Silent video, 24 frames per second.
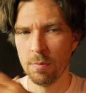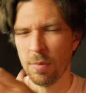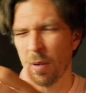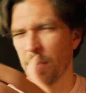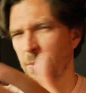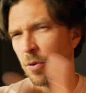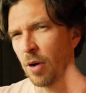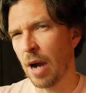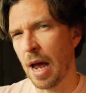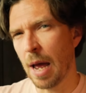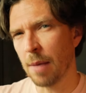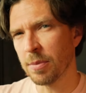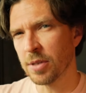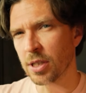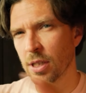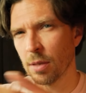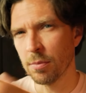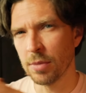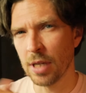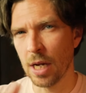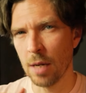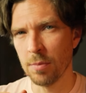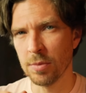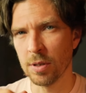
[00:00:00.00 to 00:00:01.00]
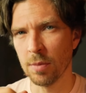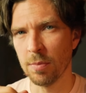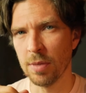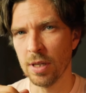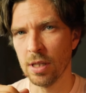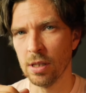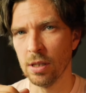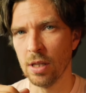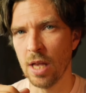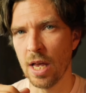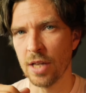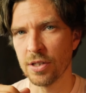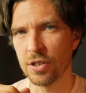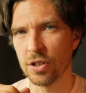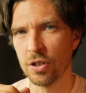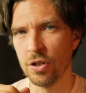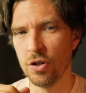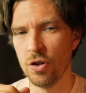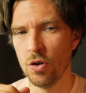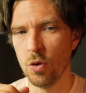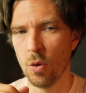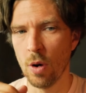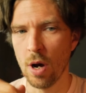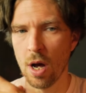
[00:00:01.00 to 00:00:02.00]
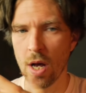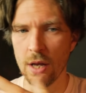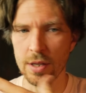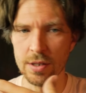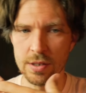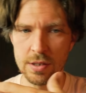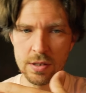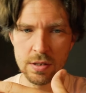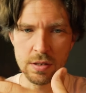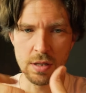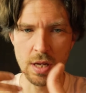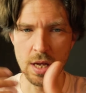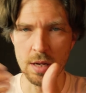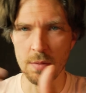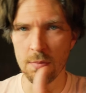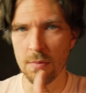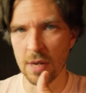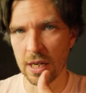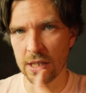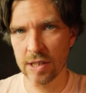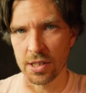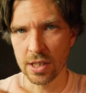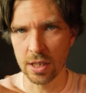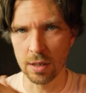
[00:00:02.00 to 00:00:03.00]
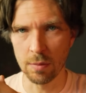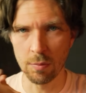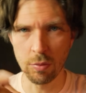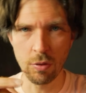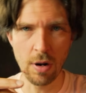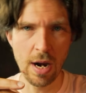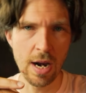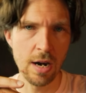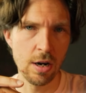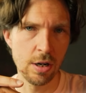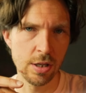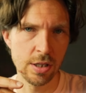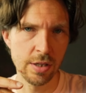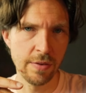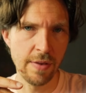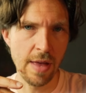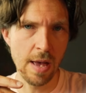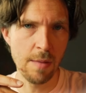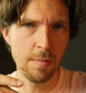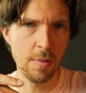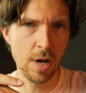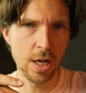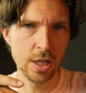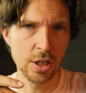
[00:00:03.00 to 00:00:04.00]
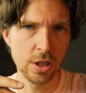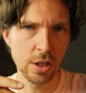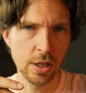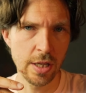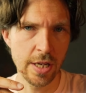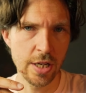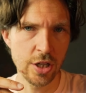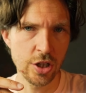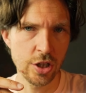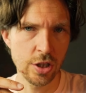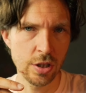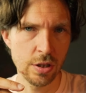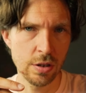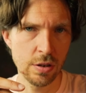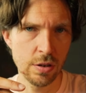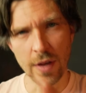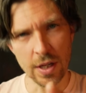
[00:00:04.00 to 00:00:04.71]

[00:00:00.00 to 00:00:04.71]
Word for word: but perhaps sometimes a bit less nuance and mixing prior to that modulation.